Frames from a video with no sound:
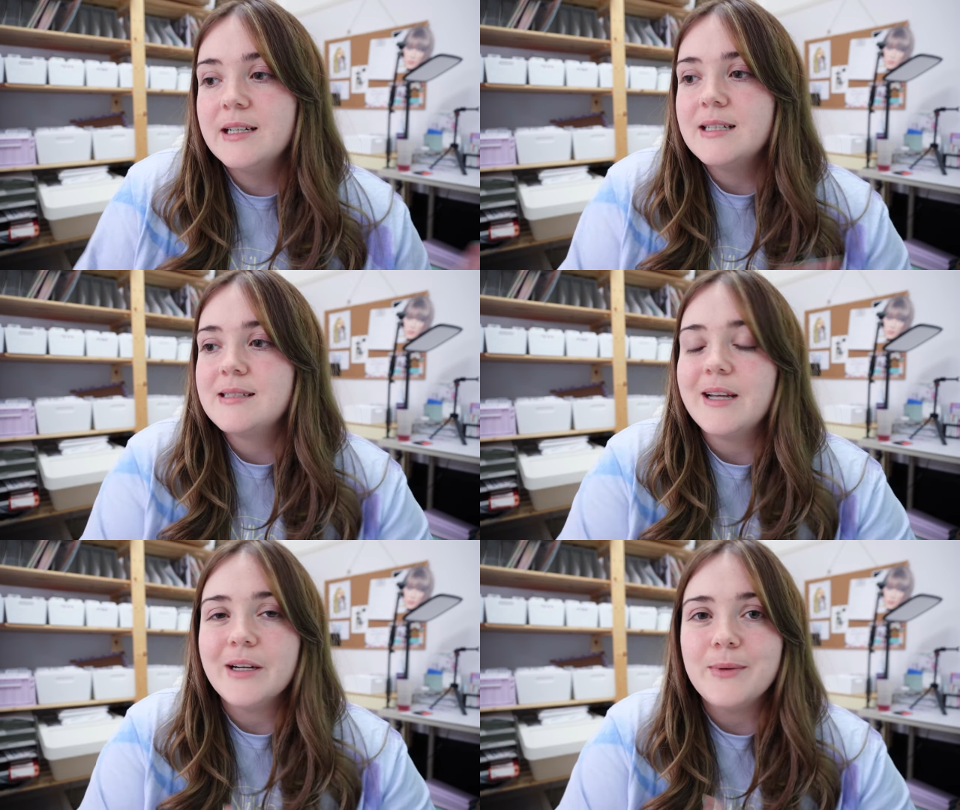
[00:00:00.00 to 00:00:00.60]

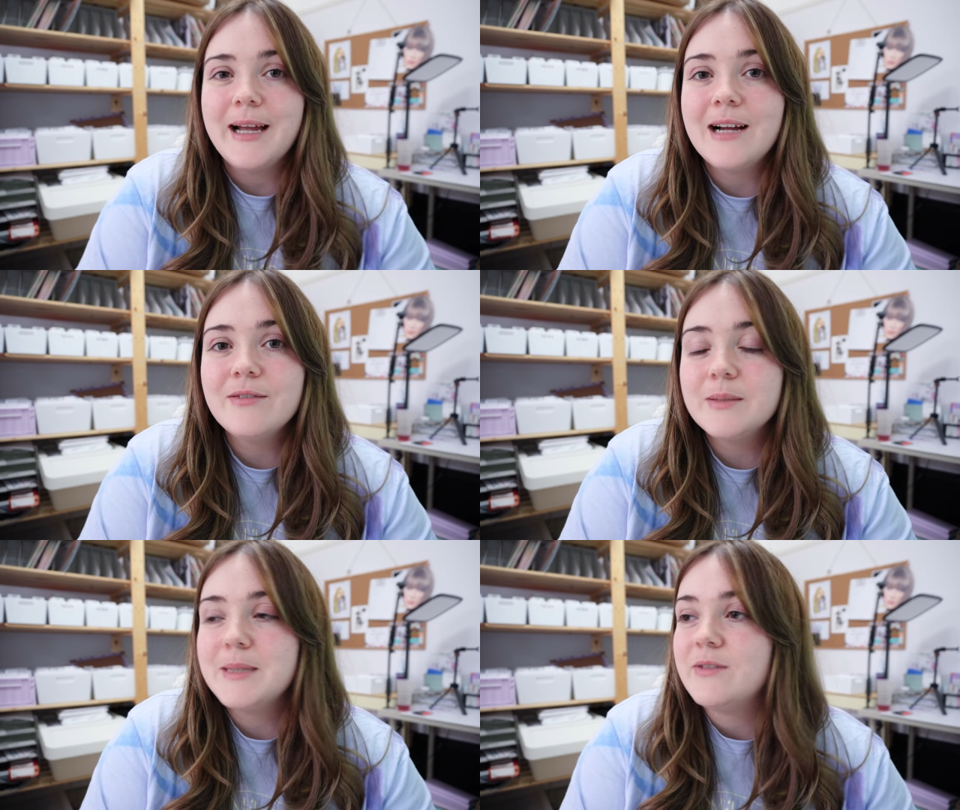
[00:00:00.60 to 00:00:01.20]
So we have
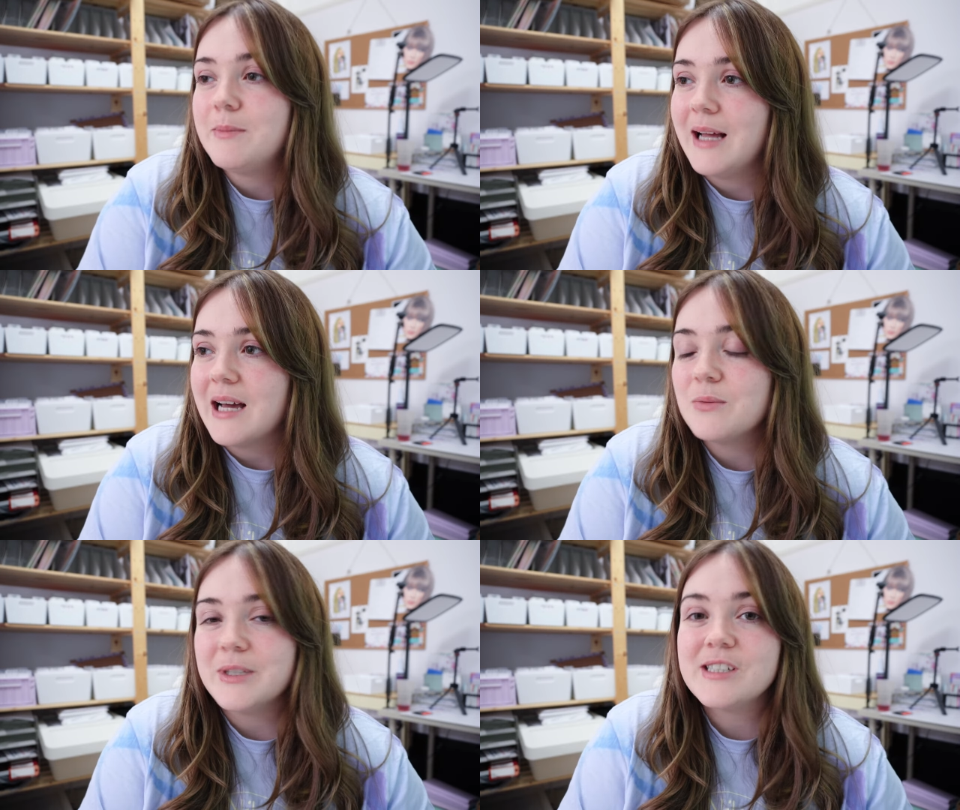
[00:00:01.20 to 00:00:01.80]
a bit of a
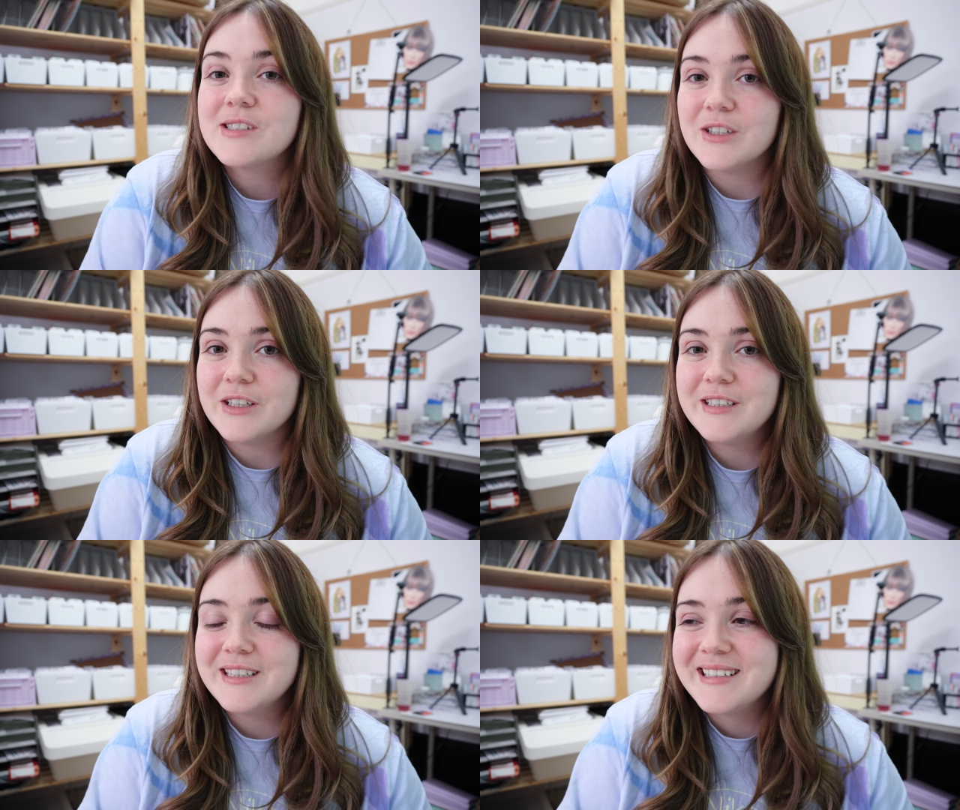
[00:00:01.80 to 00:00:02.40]
plan, which is
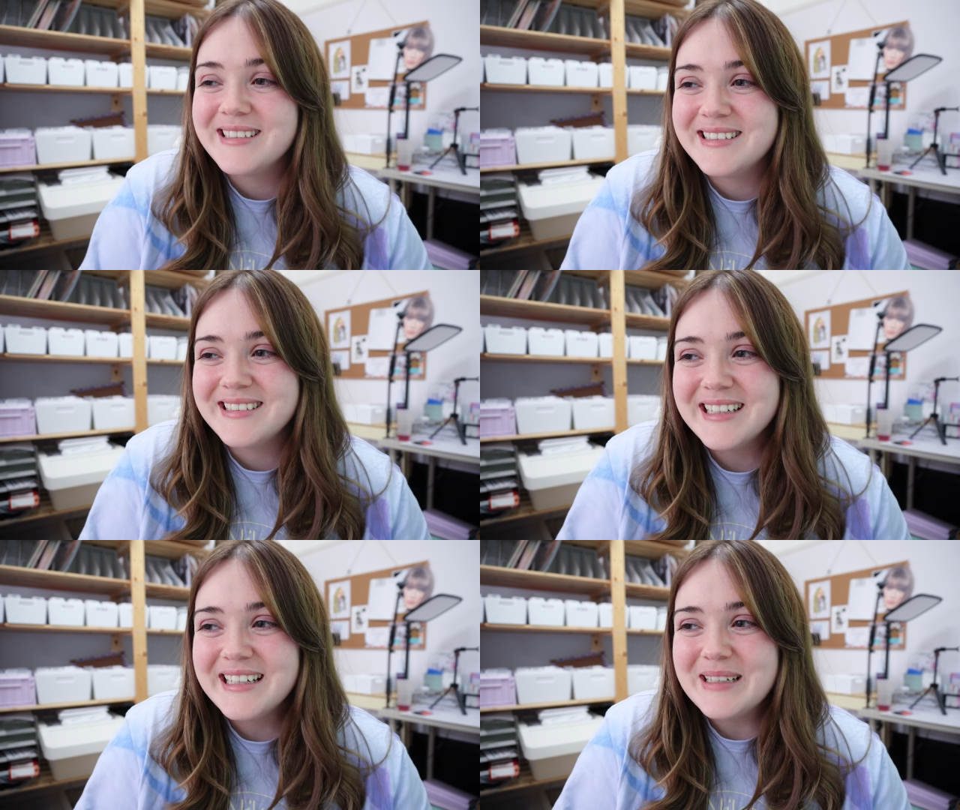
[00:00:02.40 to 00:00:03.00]
good,
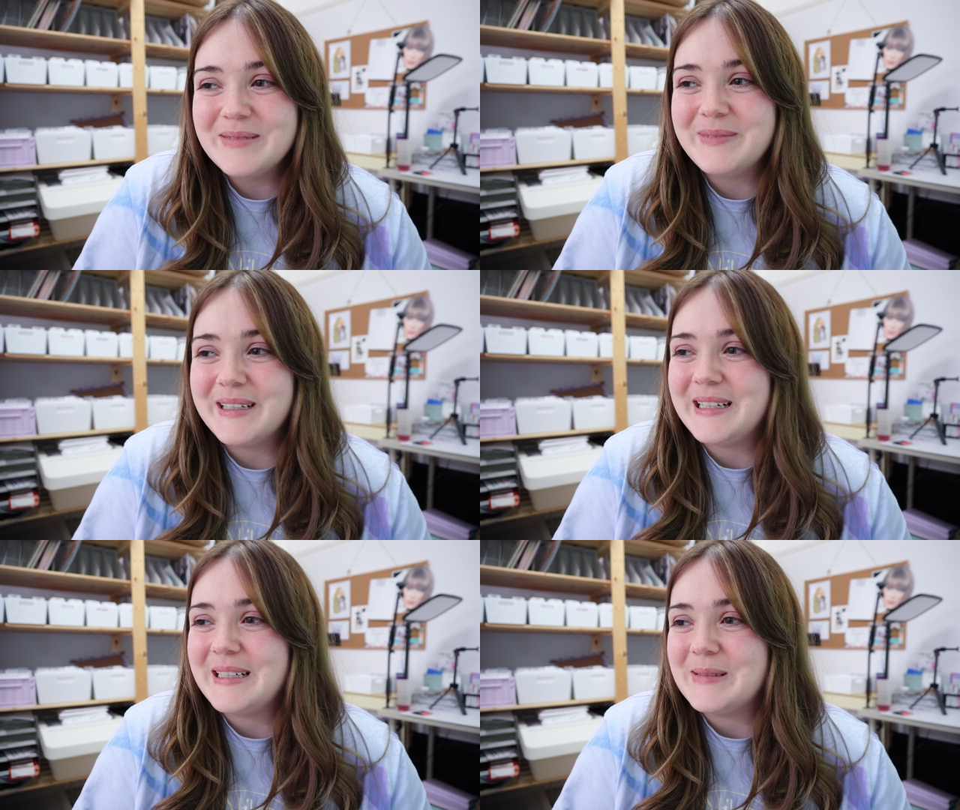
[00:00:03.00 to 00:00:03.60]
but
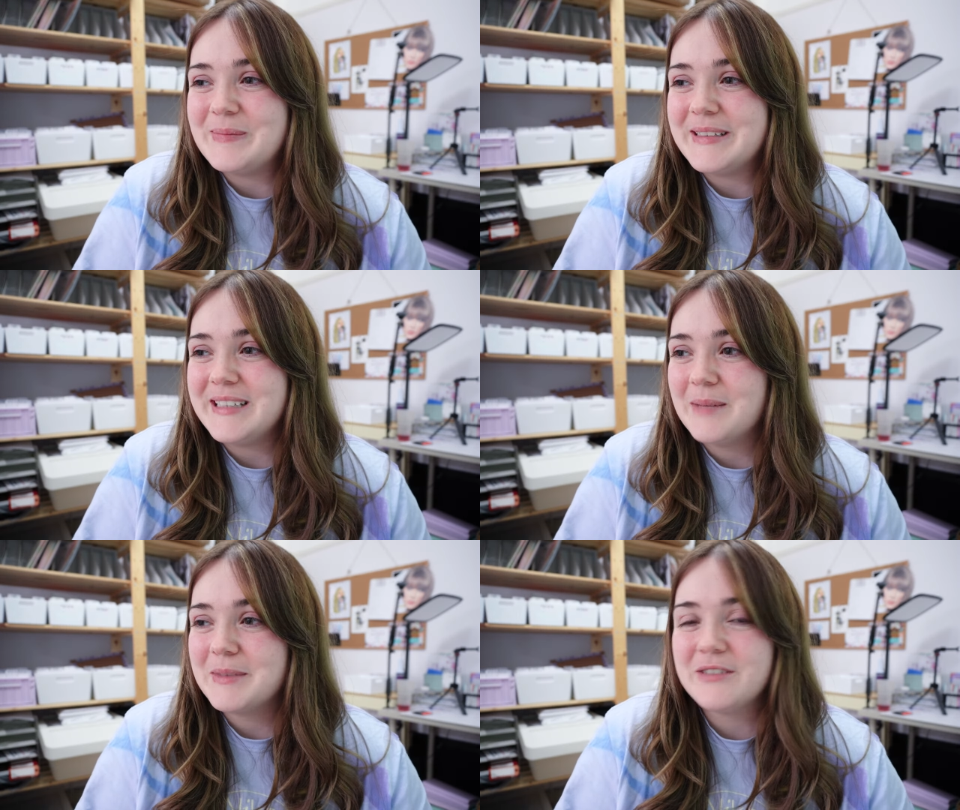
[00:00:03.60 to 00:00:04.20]
I'm
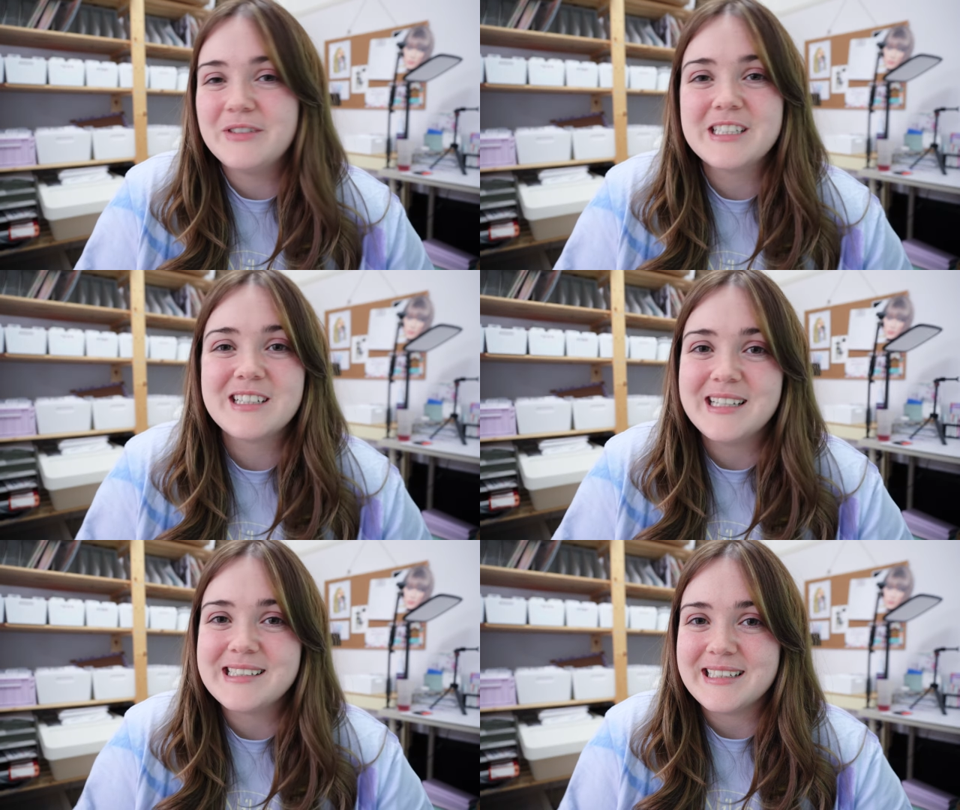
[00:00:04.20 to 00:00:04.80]
gonna finish
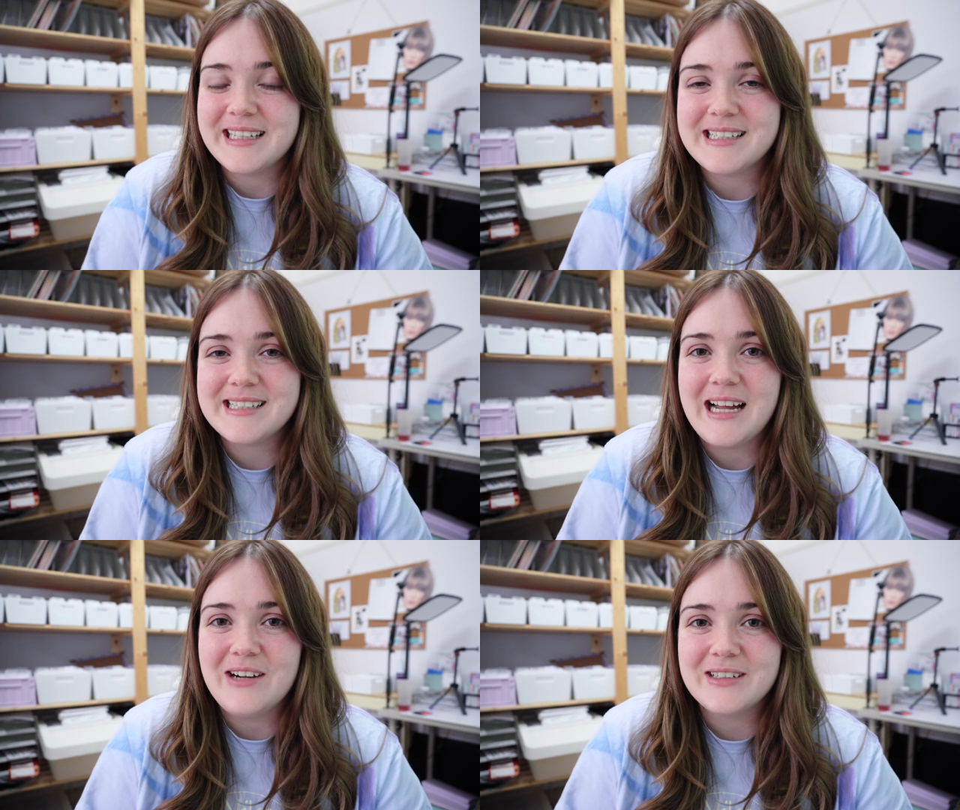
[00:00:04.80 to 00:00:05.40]
collating
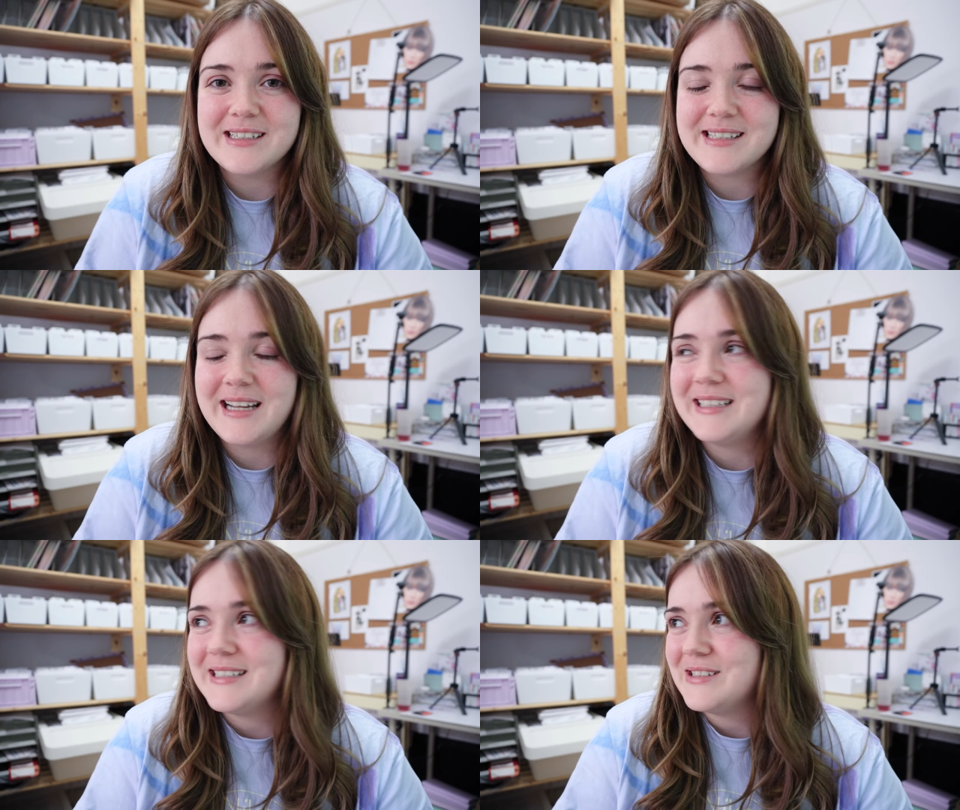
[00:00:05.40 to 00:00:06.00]
kits now because
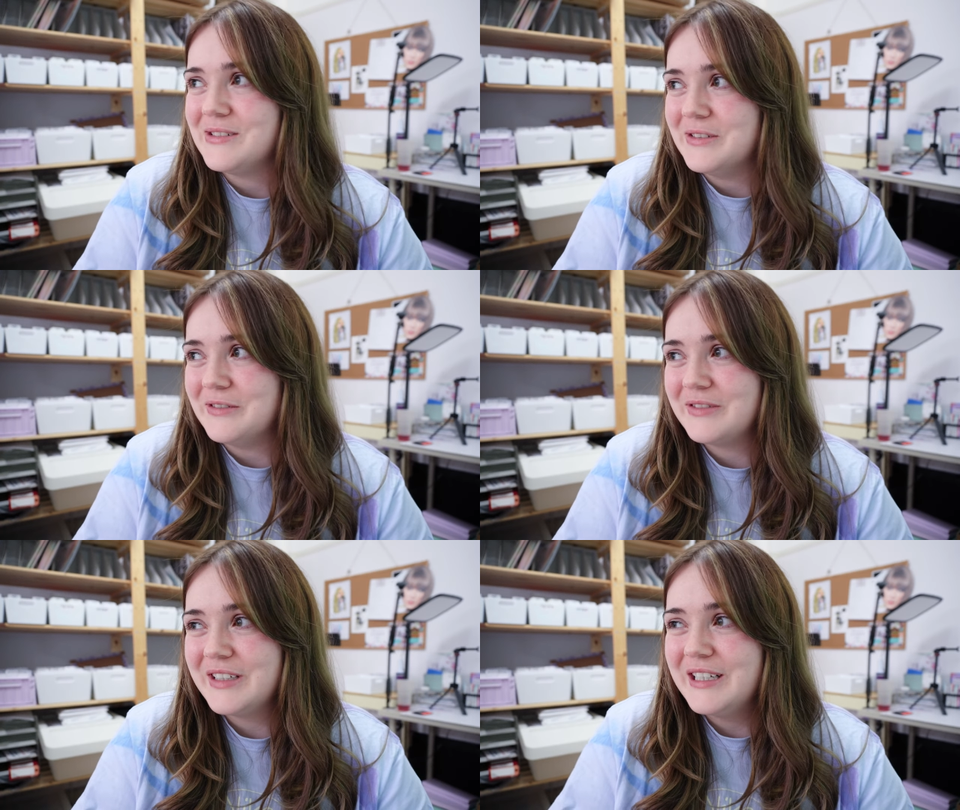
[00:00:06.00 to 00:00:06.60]
that is sort of